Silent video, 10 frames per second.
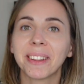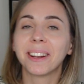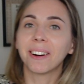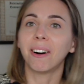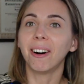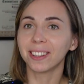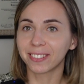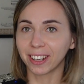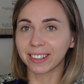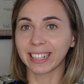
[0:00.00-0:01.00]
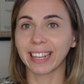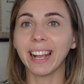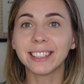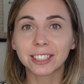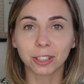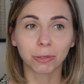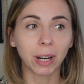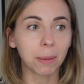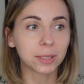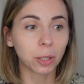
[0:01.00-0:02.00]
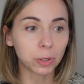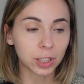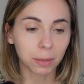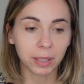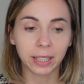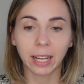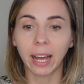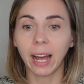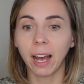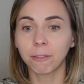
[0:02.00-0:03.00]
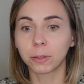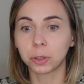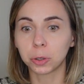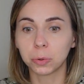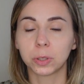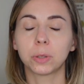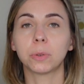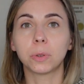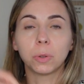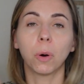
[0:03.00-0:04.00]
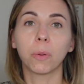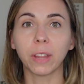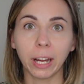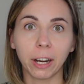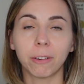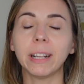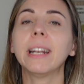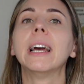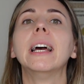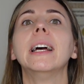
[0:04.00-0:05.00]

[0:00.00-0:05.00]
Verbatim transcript: you know, all of that, like Instagram, social media, I have to choose to, to go there, right?